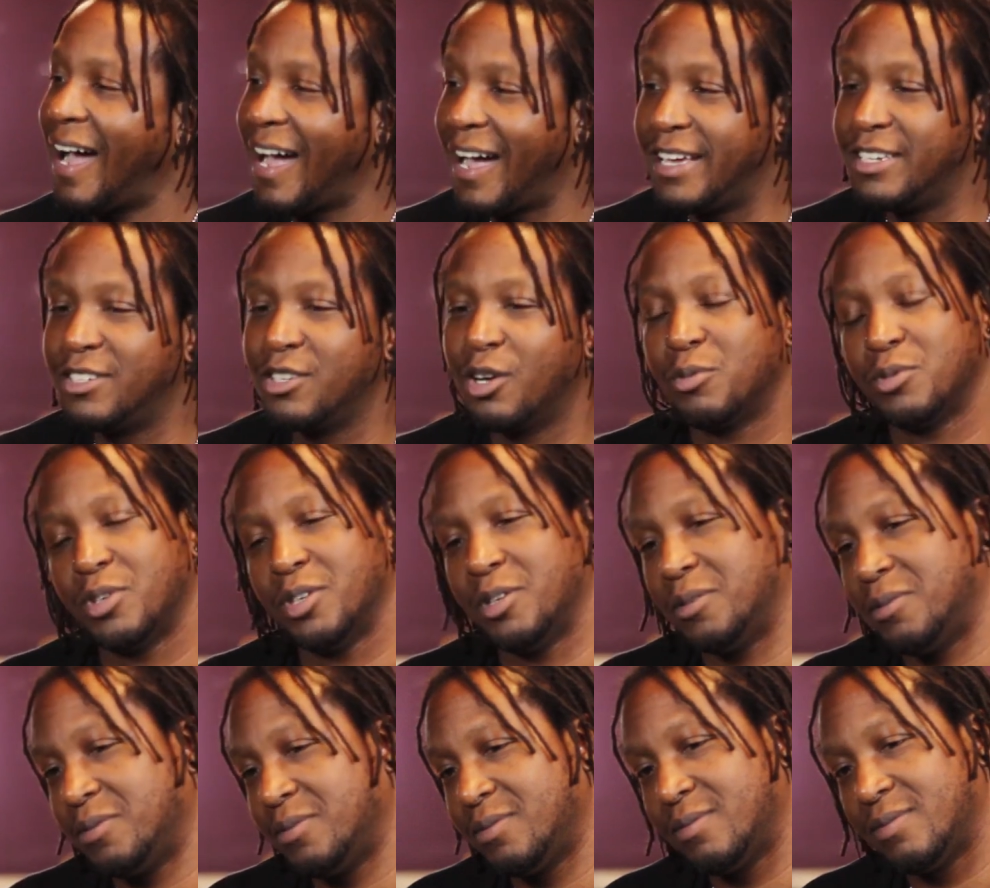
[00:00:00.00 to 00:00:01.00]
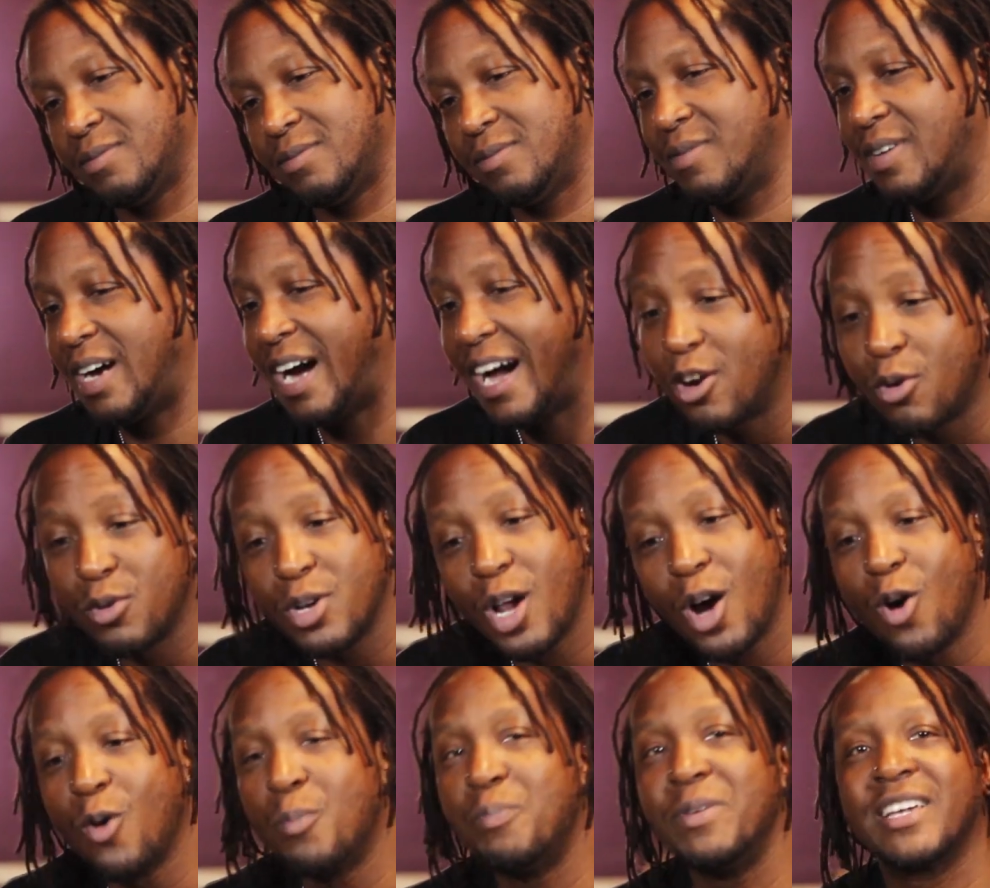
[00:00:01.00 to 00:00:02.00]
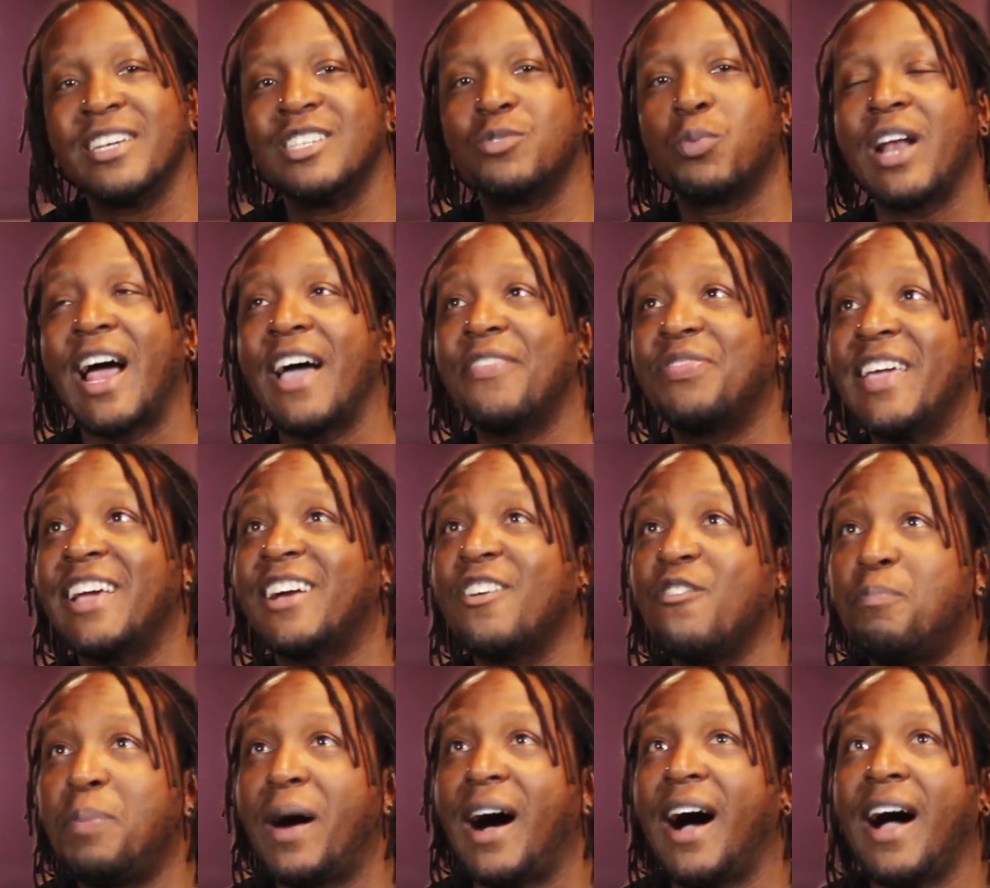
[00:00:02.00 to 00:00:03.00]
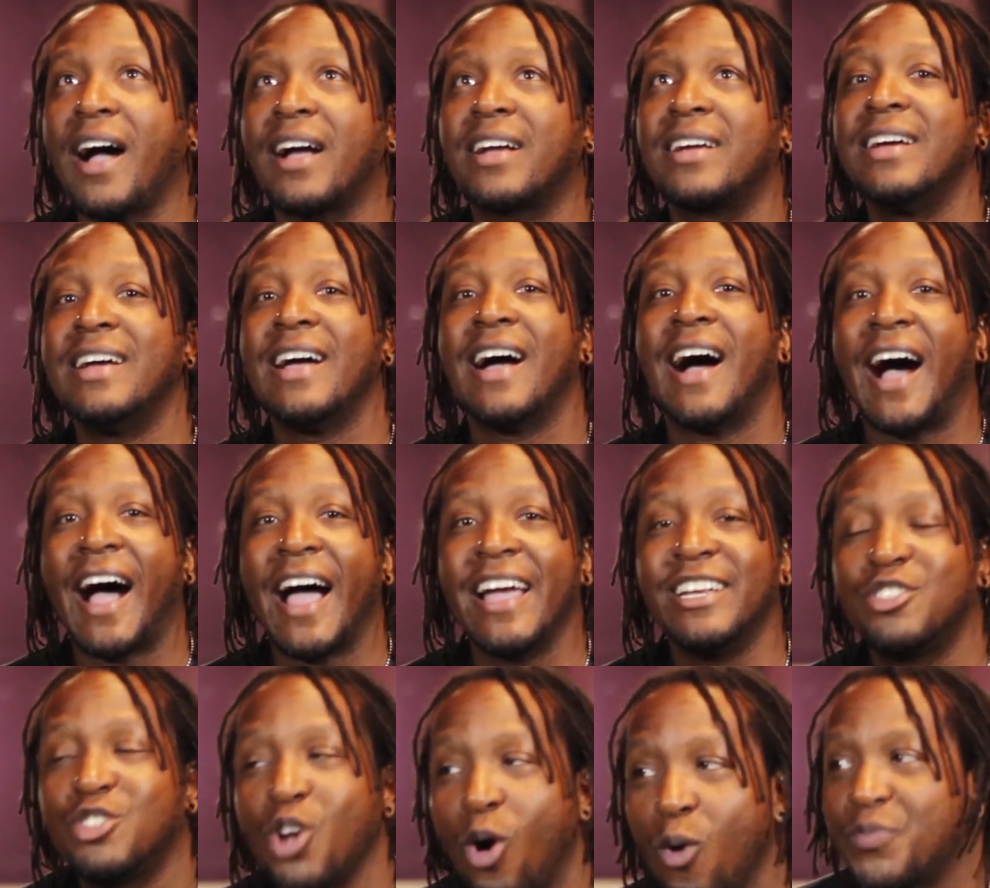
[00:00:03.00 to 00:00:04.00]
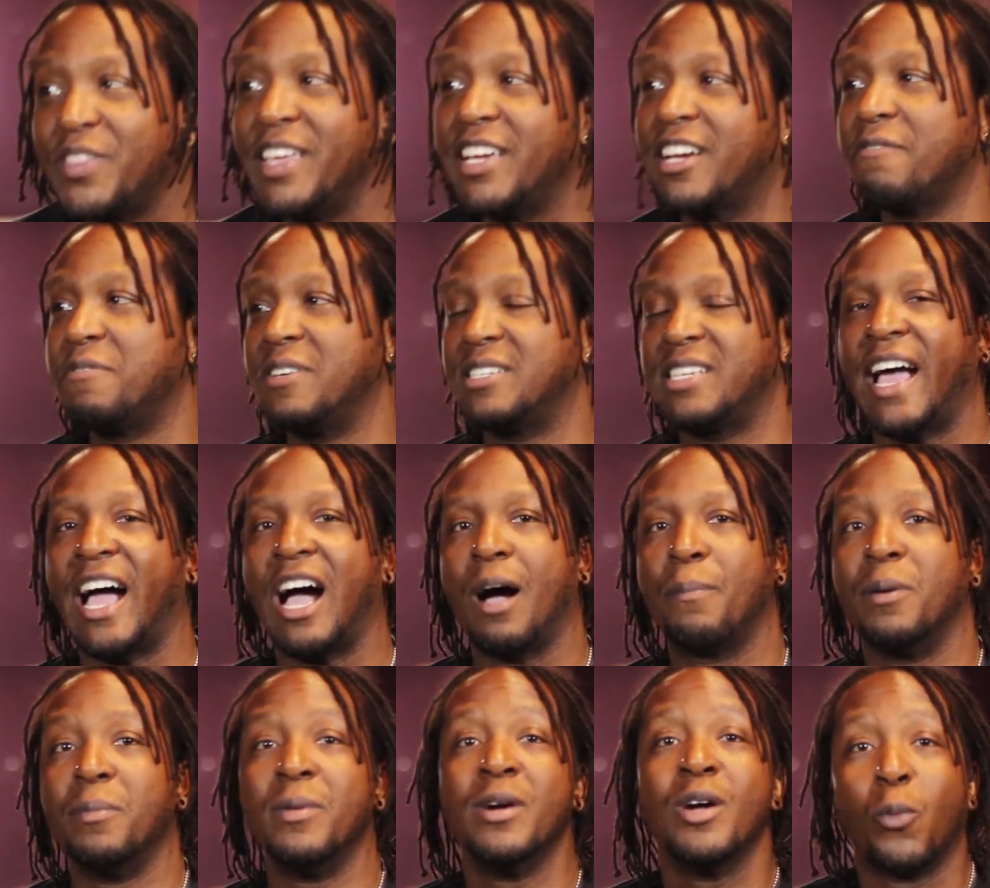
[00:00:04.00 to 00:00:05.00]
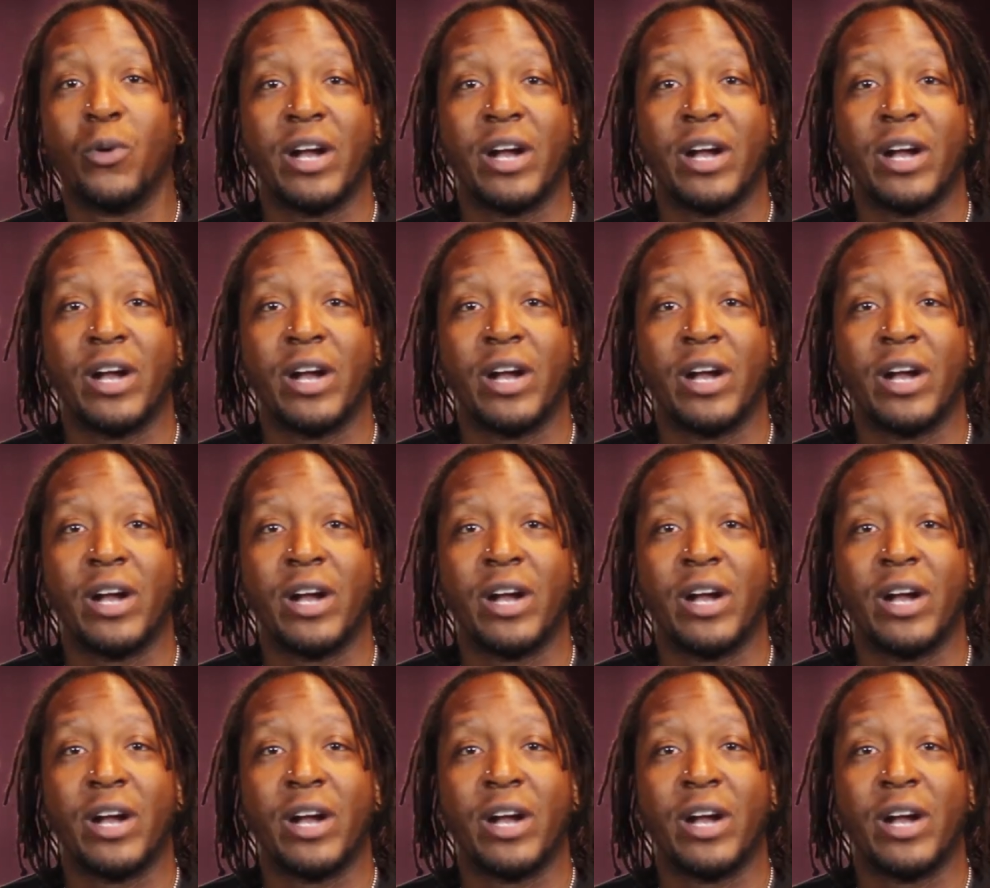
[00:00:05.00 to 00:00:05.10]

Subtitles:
I don't know. I don't know because when I think of Pac, I don't think of this album.